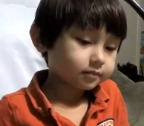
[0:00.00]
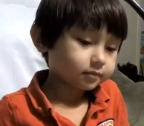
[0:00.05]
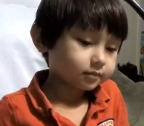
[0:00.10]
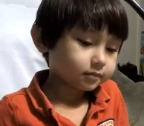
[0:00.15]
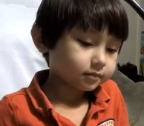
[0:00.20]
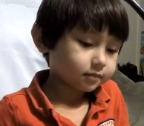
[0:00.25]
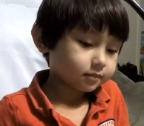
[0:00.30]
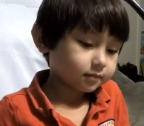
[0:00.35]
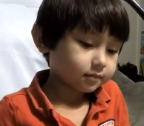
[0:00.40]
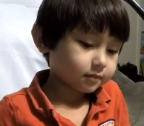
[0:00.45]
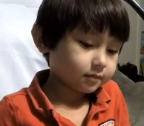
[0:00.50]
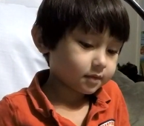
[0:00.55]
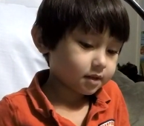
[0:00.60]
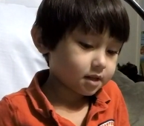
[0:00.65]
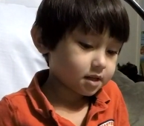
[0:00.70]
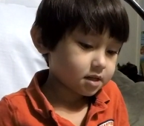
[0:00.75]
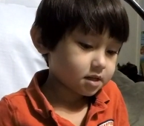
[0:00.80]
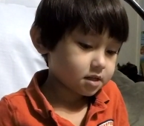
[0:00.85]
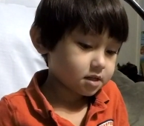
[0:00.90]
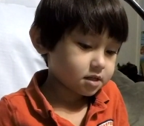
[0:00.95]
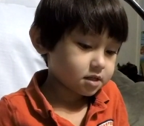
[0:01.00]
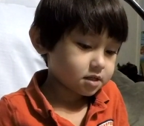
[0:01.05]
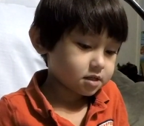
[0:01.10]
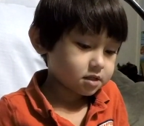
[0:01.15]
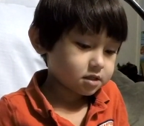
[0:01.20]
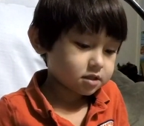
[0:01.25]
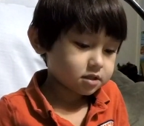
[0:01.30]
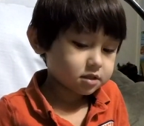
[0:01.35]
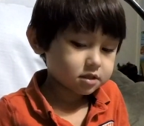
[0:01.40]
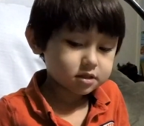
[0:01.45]

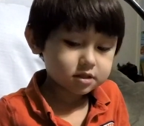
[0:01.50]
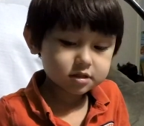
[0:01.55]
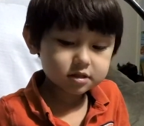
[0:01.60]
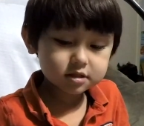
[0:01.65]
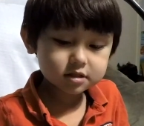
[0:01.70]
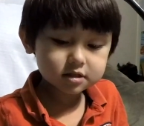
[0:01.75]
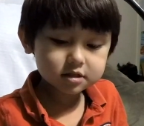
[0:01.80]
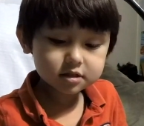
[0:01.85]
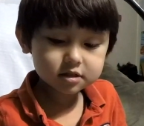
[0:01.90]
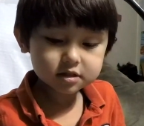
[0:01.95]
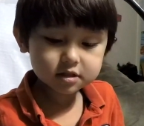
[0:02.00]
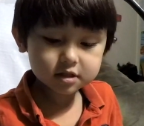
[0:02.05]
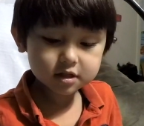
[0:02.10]
Nobody speaks.